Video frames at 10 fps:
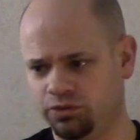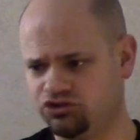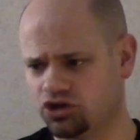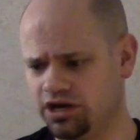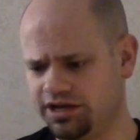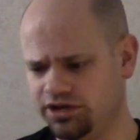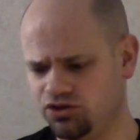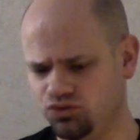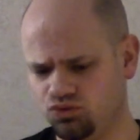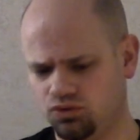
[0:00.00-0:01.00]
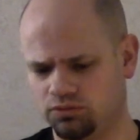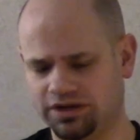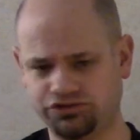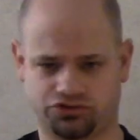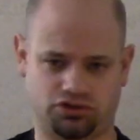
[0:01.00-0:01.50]
we tried a new
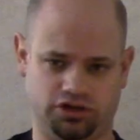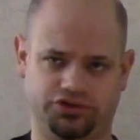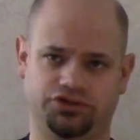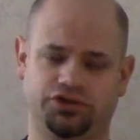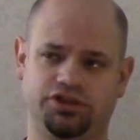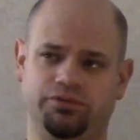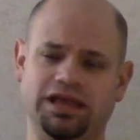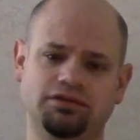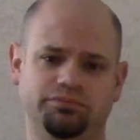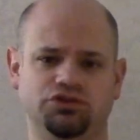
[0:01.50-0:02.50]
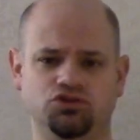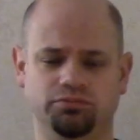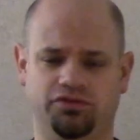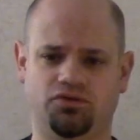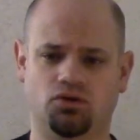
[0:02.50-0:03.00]
restaurant that we hadn't been to
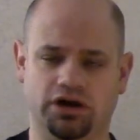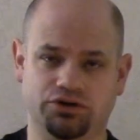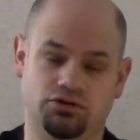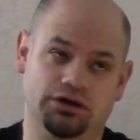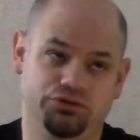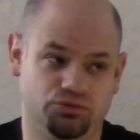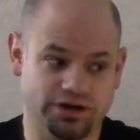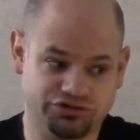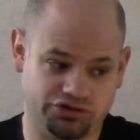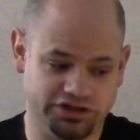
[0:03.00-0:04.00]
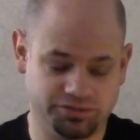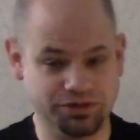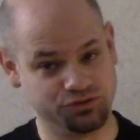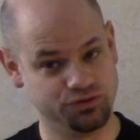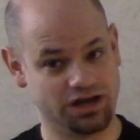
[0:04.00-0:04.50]
before. I don't know how new the restaurant is, but
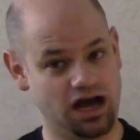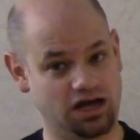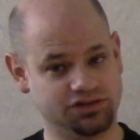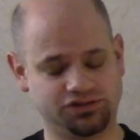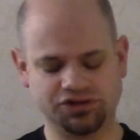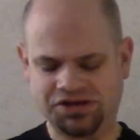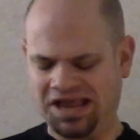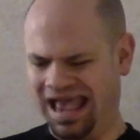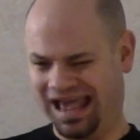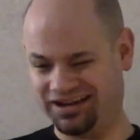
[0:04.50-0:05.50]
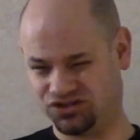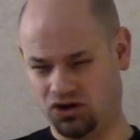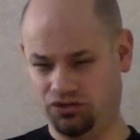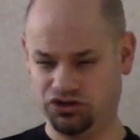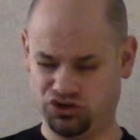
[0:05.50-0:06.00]
it was new to us. And it's
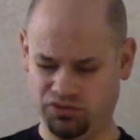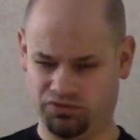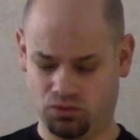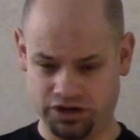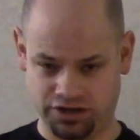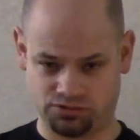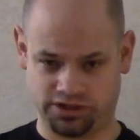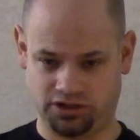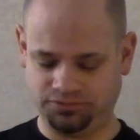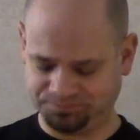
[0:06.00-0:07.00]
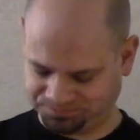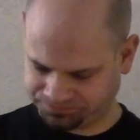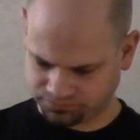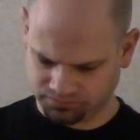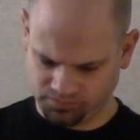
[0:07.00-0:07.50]
called the 240 Grill.
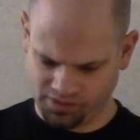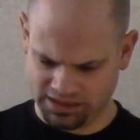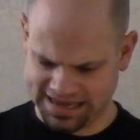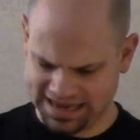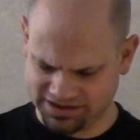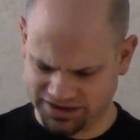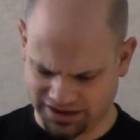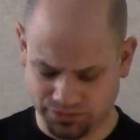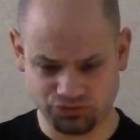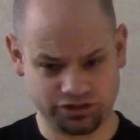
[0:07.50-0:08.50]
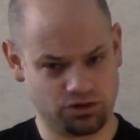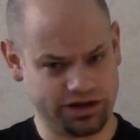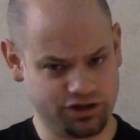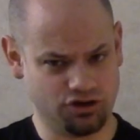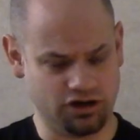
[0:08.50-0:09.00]
And it was really
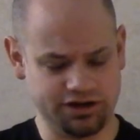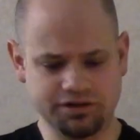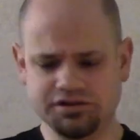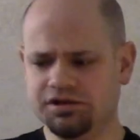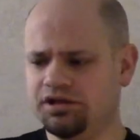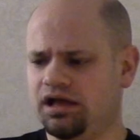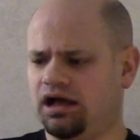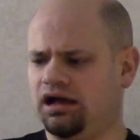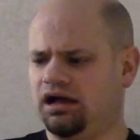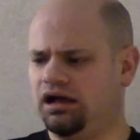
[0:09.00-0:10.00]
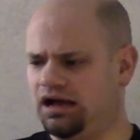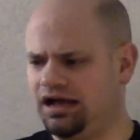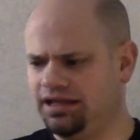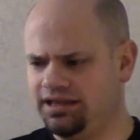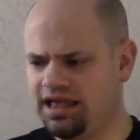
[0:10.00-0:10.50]
quite good.
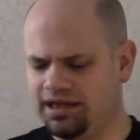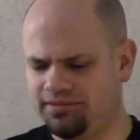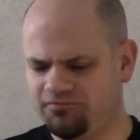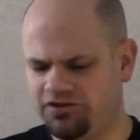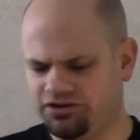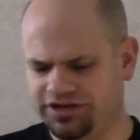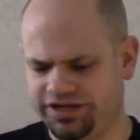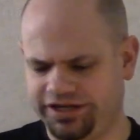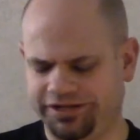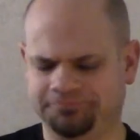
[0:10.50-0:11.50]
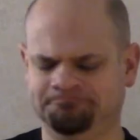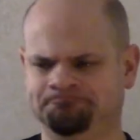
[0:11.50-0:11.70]
I am very